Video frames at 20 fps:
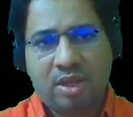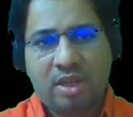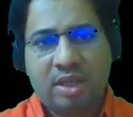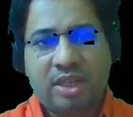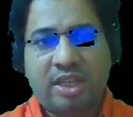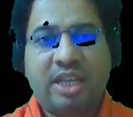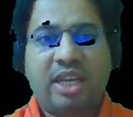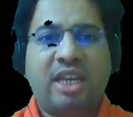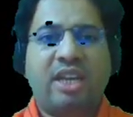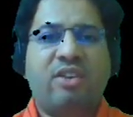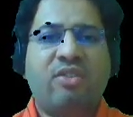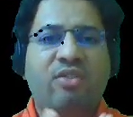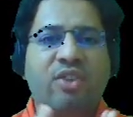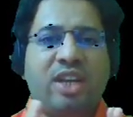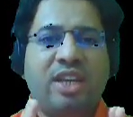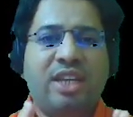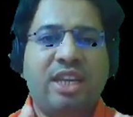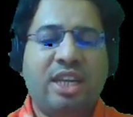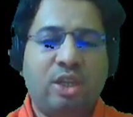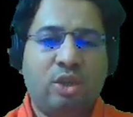Here
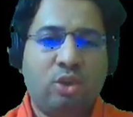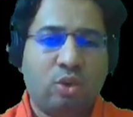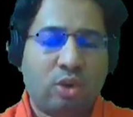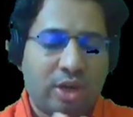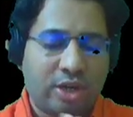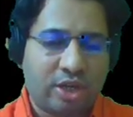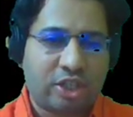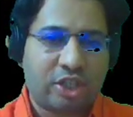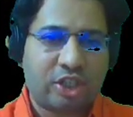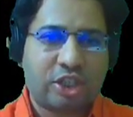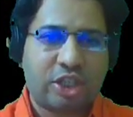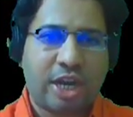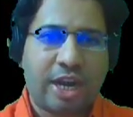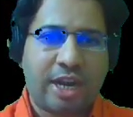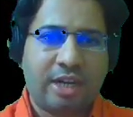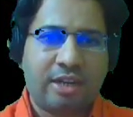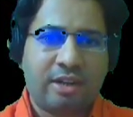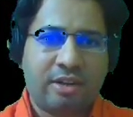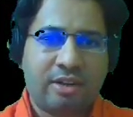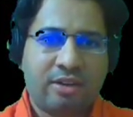we need to
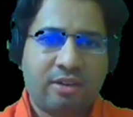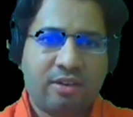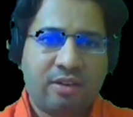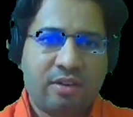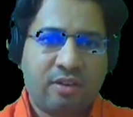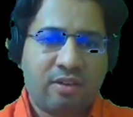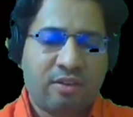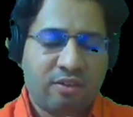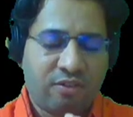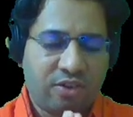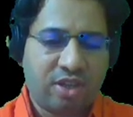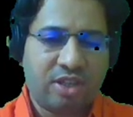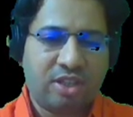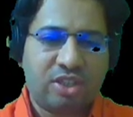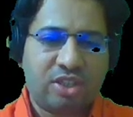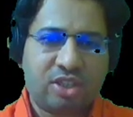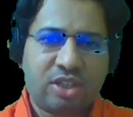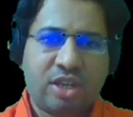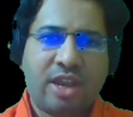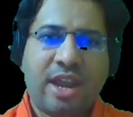understand
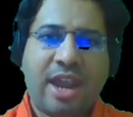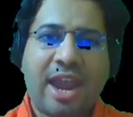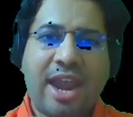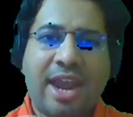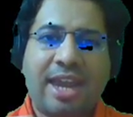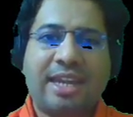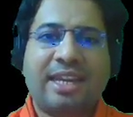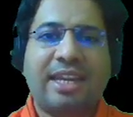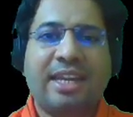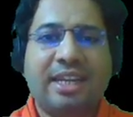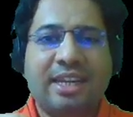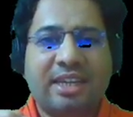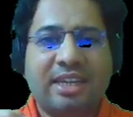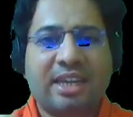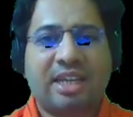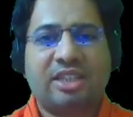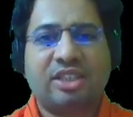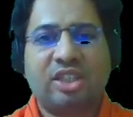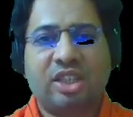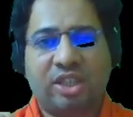first an
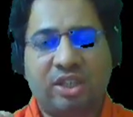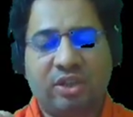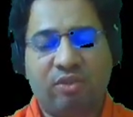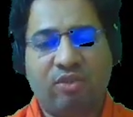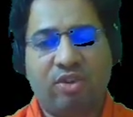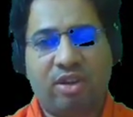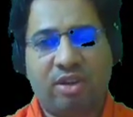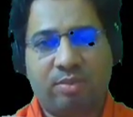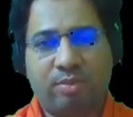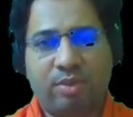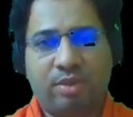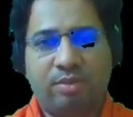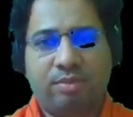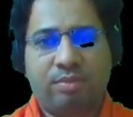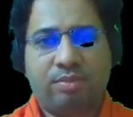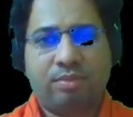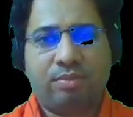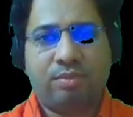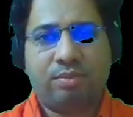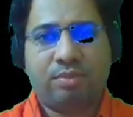intransitive verb.
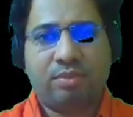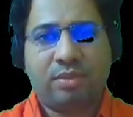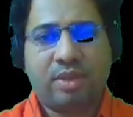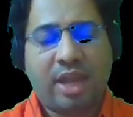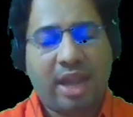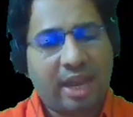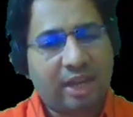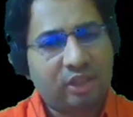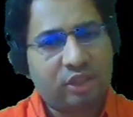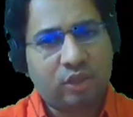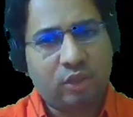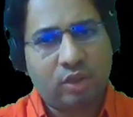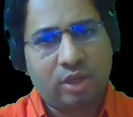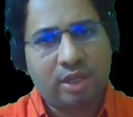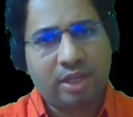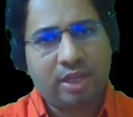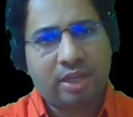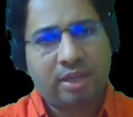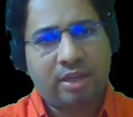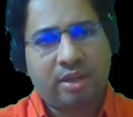
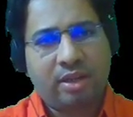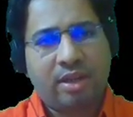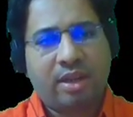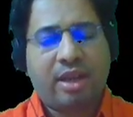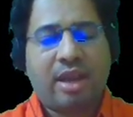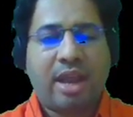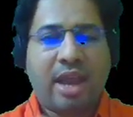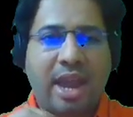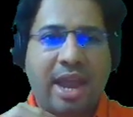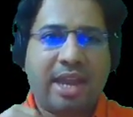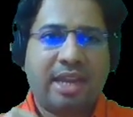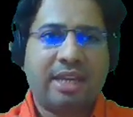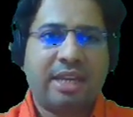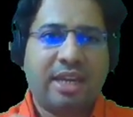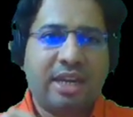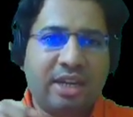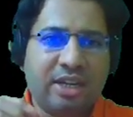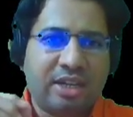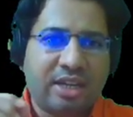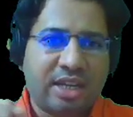Actually, an
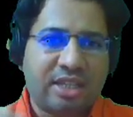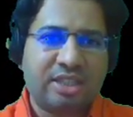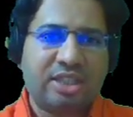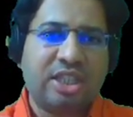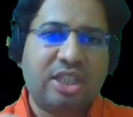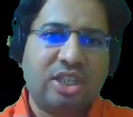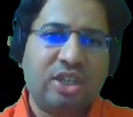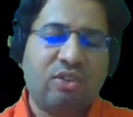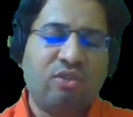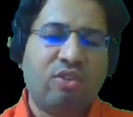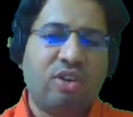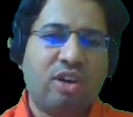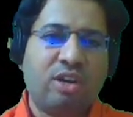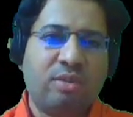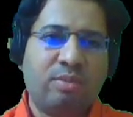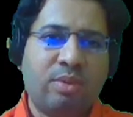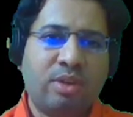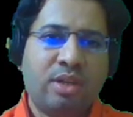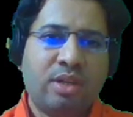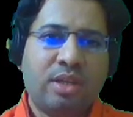intransitive
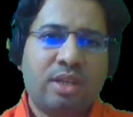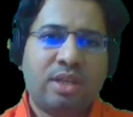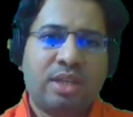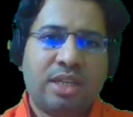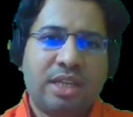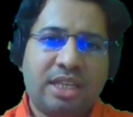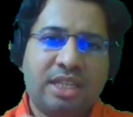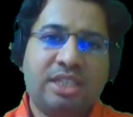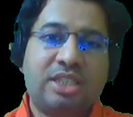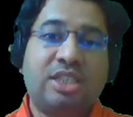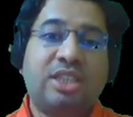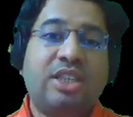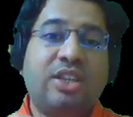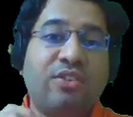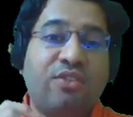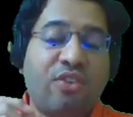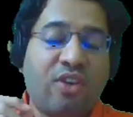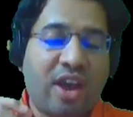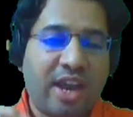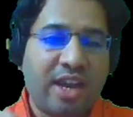verb is
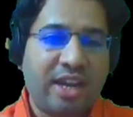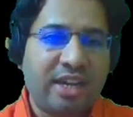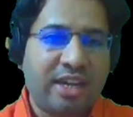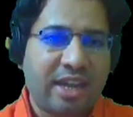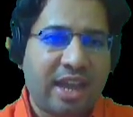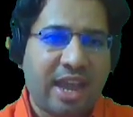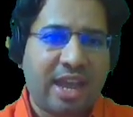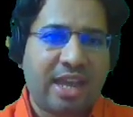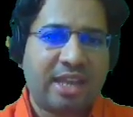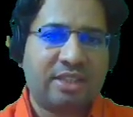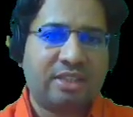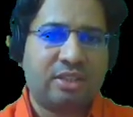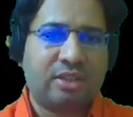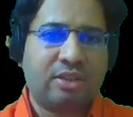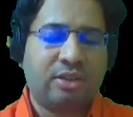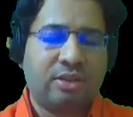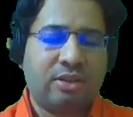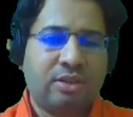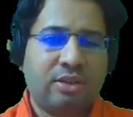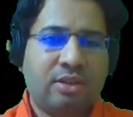defined as
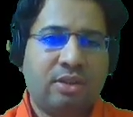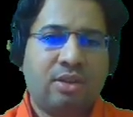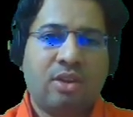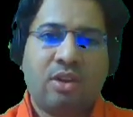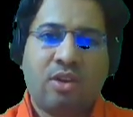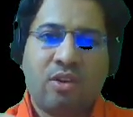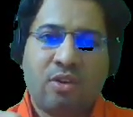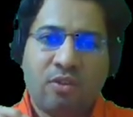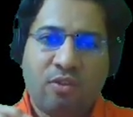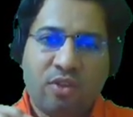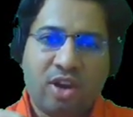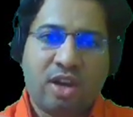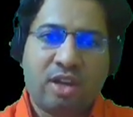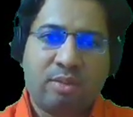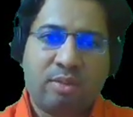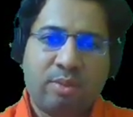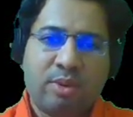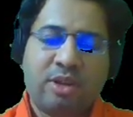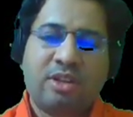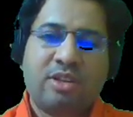a
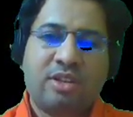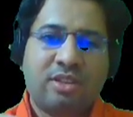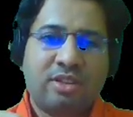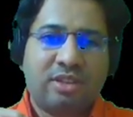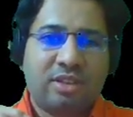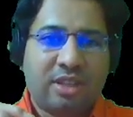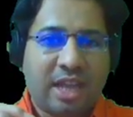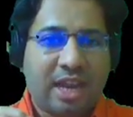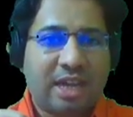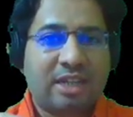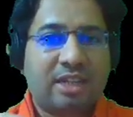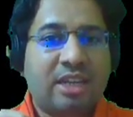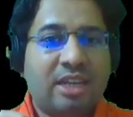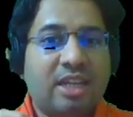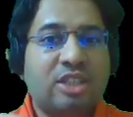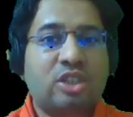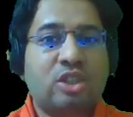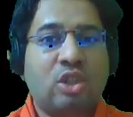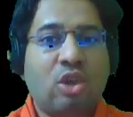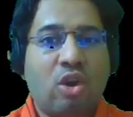verb that
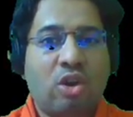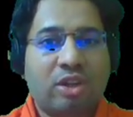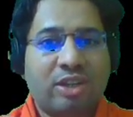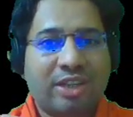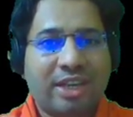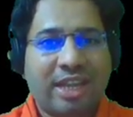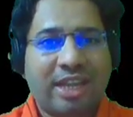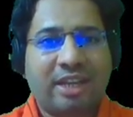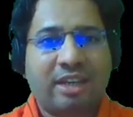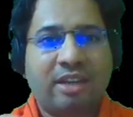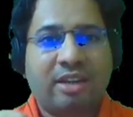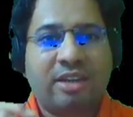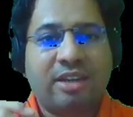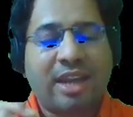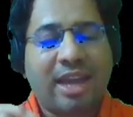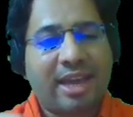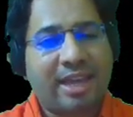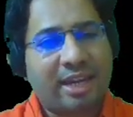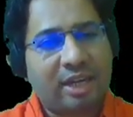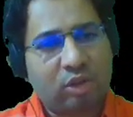does not take a
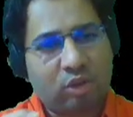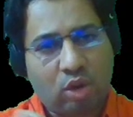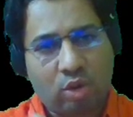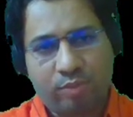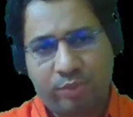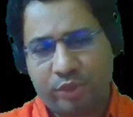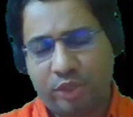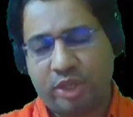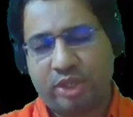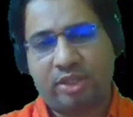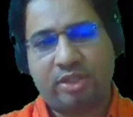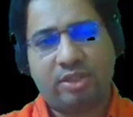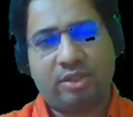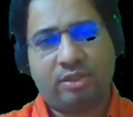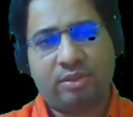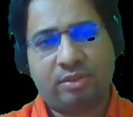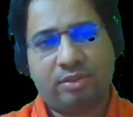direct object.